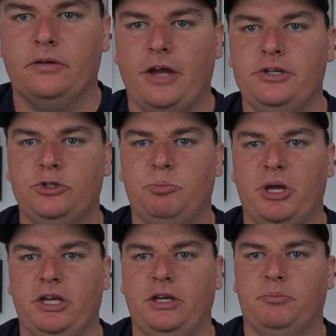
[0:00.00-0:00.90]
I use
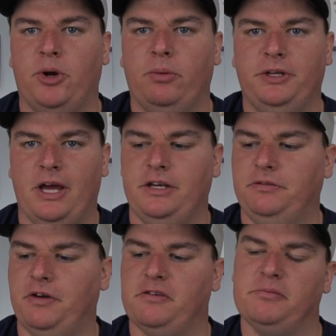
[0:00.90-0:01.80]
pink probably
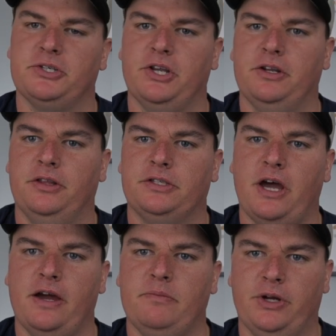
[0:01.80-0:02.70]
95% of the time,